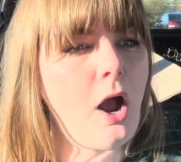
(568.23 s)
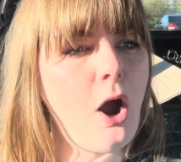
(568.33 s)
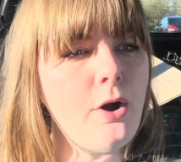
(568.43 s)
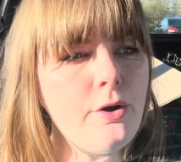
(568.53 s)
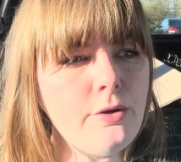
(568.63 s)

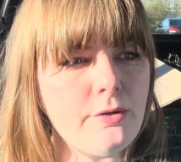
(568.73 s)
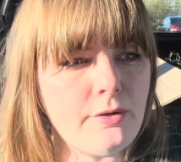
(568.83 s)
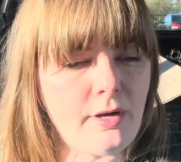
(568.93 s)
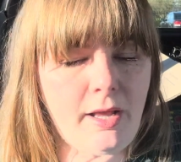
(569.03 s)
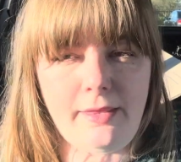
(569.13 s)

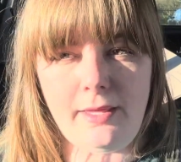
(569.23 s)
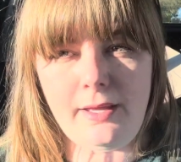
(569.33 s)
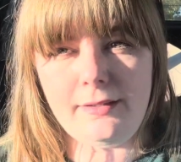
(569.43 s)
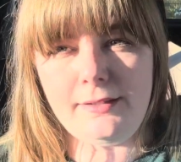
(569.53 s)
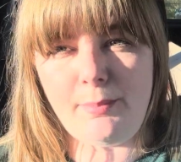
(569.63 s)
own
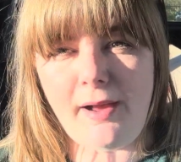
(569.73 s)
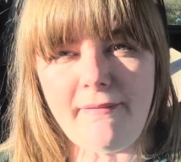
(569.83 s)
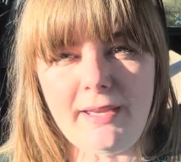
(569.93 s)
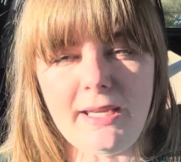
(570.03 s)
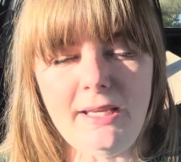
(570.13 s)
their
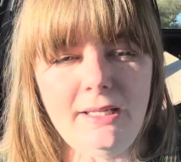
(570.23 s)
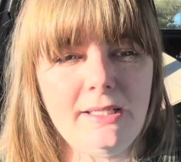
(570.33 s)
depravity